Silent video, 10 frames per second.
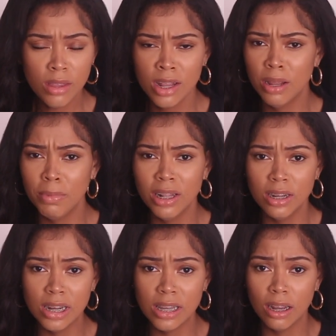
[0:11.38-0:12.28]
Let me
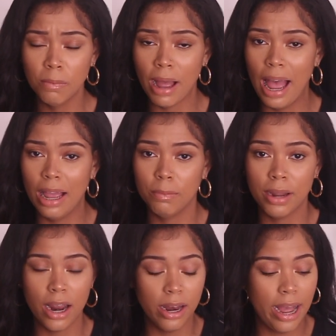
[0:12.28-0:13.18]
clear this up. I am
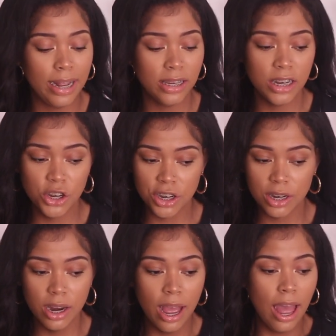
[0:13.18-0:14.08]
not a
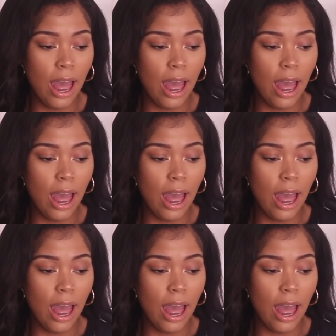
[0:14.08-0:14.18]
dietitian.